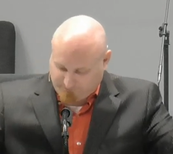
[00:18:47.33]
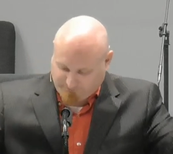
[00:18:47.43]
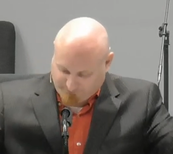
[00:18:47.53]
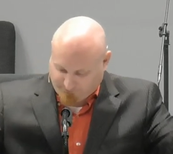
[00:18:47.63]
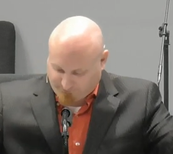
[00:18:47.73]

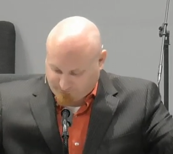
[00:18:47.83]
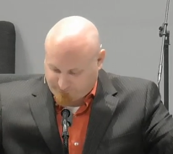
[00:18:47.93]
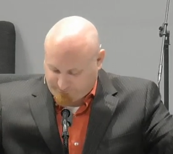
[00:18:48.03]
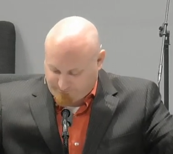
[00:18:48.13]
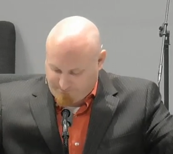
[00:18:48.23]

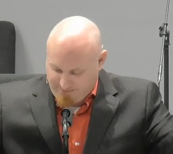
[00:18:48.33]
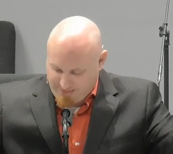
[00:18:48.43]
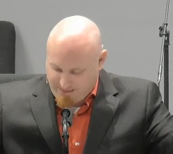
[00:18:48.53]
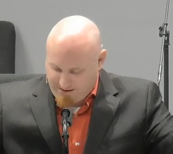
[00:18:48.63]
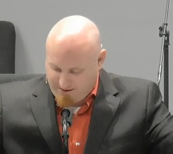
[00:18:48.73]

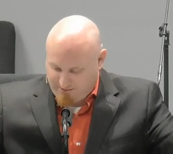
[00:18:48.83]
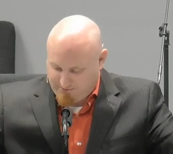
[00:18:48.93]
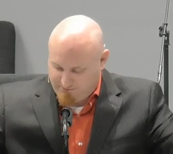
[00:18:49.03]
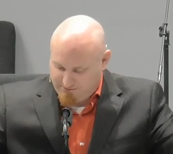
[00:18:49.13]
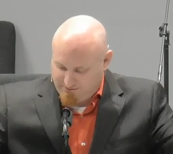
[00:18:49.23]

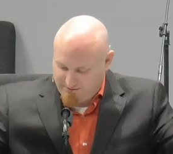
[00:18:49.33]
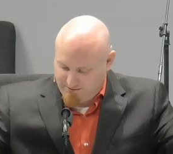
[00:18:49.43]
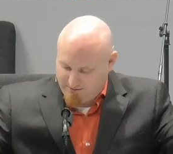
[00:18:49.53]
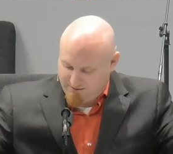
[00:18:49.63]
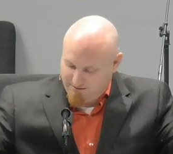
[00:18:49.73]

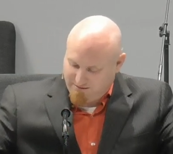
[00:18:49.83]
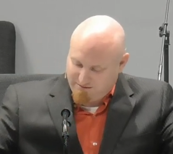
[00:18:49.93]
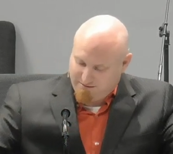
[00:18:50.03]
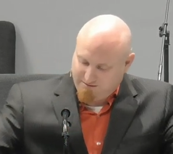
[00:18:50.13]
Nobody speaks.